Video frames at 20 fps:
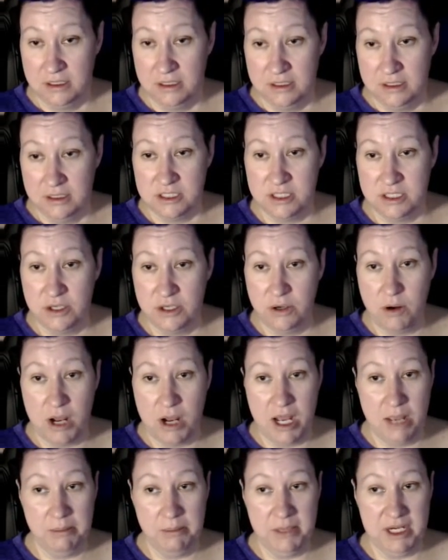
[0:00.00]
So
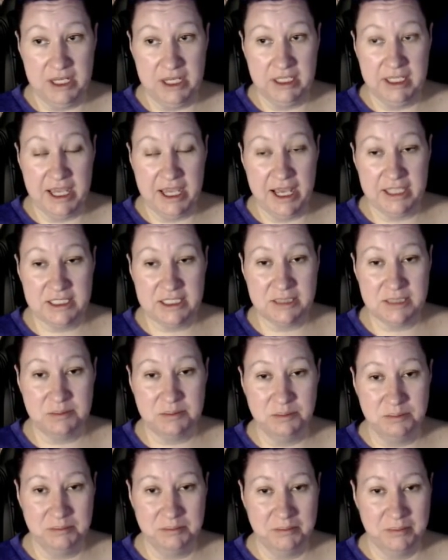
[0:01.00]
I'm going to guess
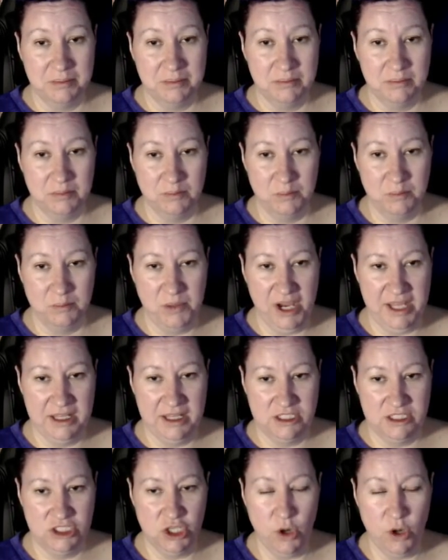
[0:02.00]
by
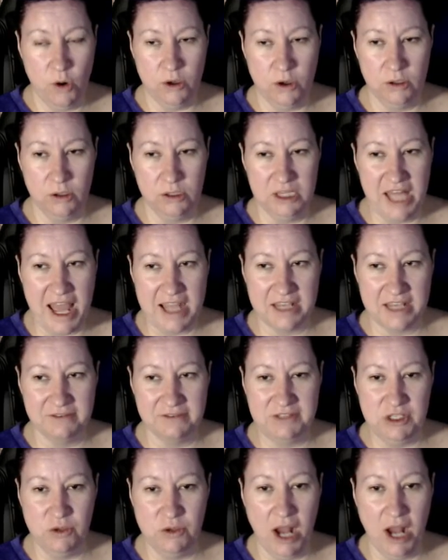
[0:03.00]
the total lack
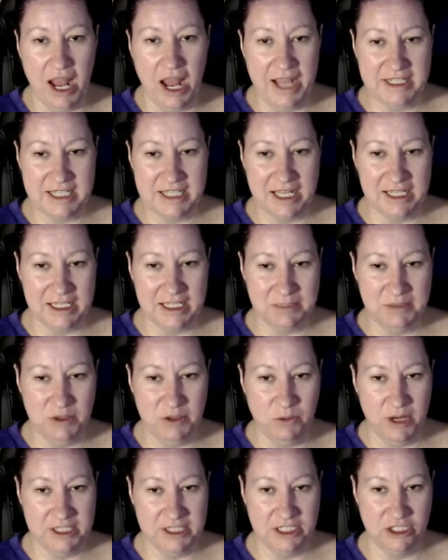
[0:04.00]
of UI telling me
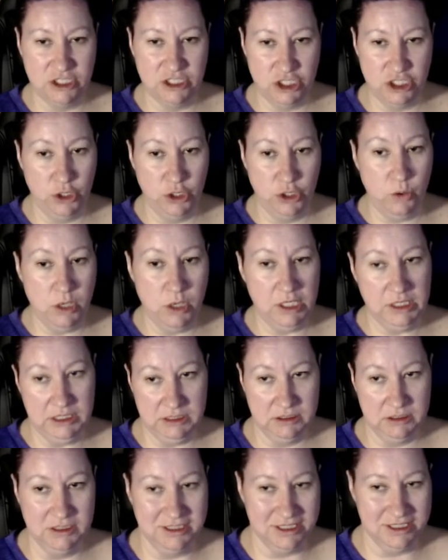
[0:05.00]
what to do
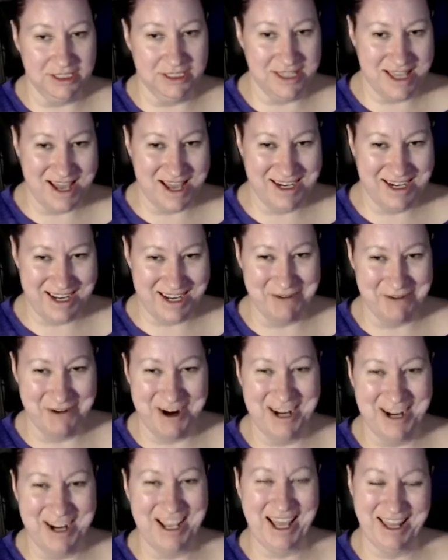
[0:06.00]
that I
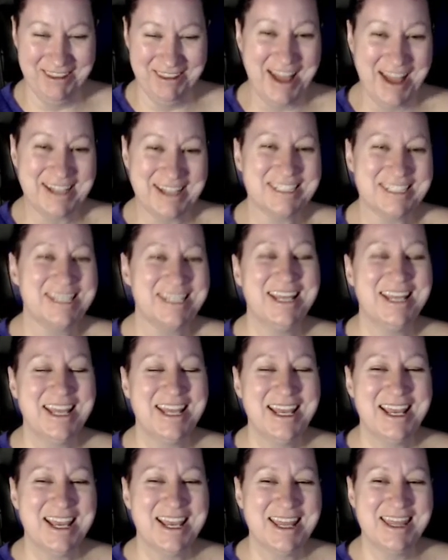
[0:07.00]
want to collect
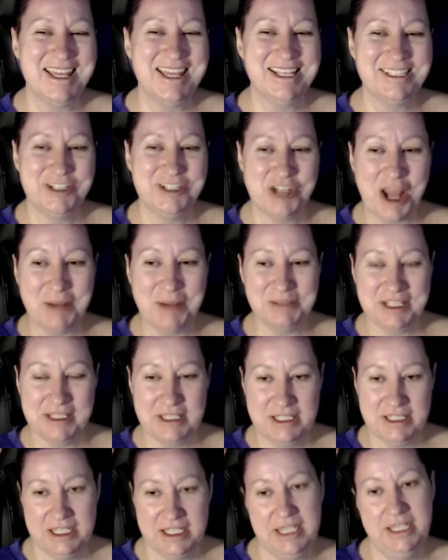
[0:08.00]
these gems and
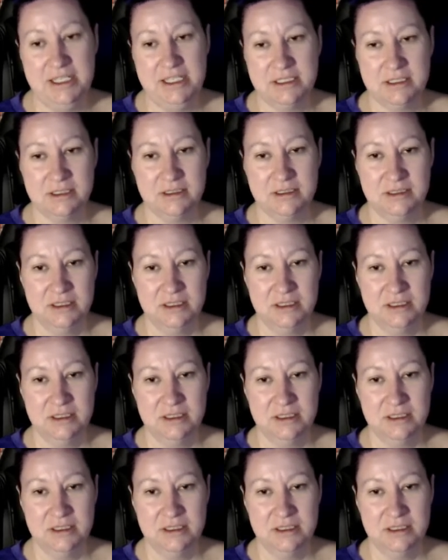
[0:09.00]
these keys.